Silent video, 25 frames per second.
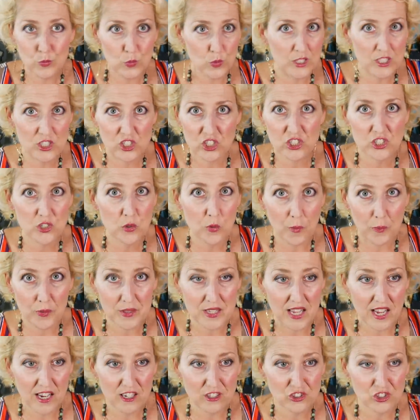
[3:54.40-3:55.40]
It's just too up in
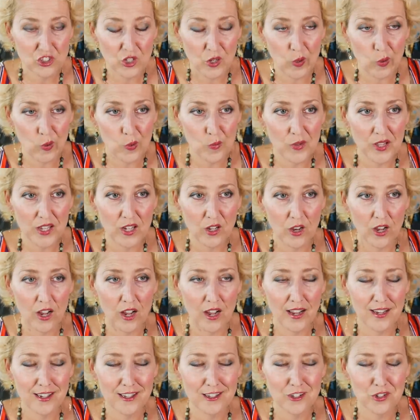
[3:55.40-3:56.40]
the air. So I'm like,
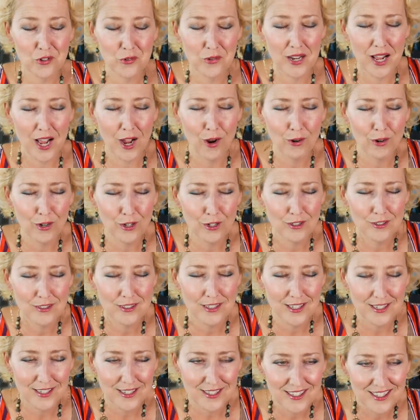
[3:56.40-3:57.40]
I could do an hour
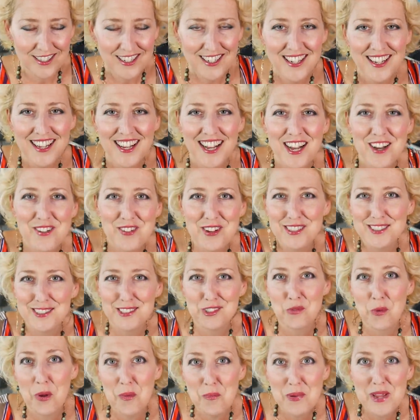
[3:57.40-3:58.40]
earlier uh, because
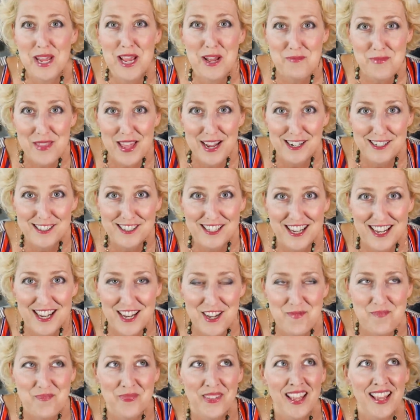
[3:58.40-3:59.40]
it's one P M their
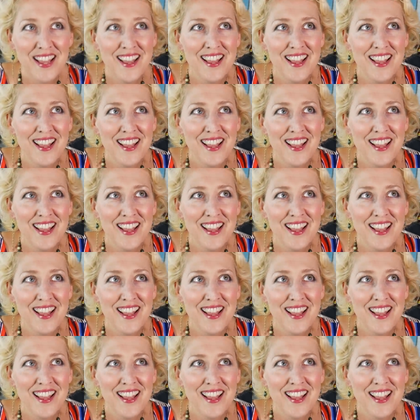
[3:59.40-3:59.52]
time.